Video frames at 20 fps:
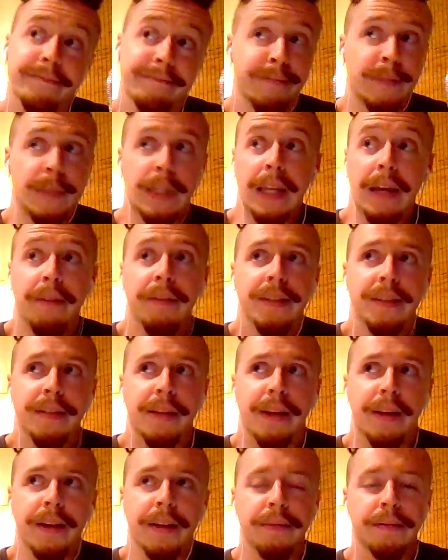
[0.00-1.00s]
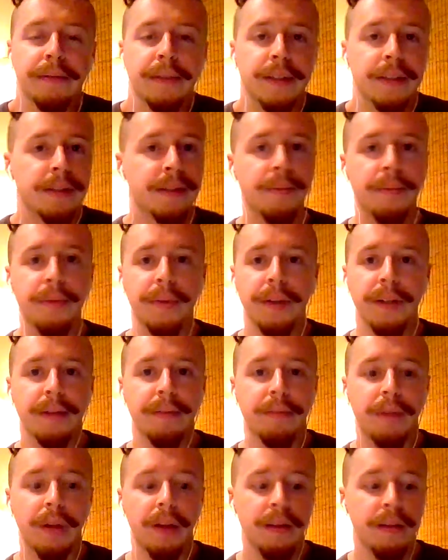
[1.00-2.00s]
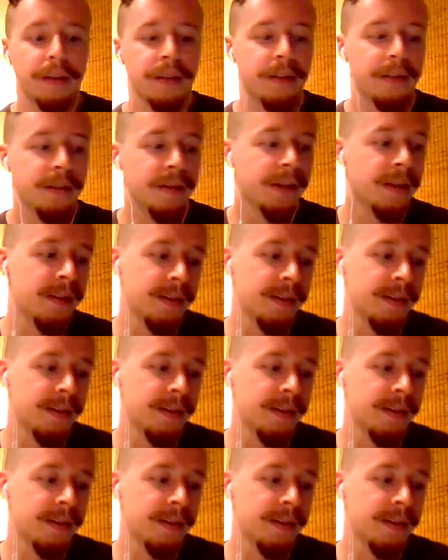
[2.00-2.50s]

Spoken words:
devastating, just to put it bluntly.